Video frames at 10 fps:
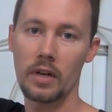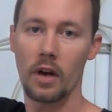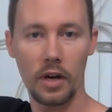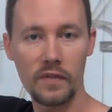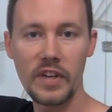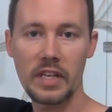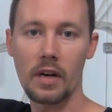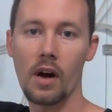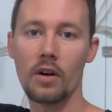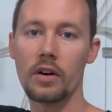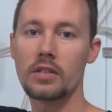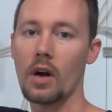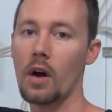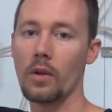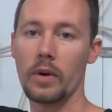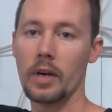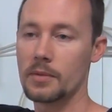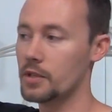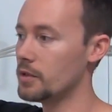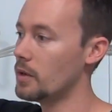$150 all the way
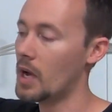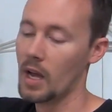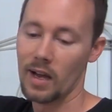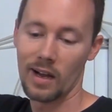up to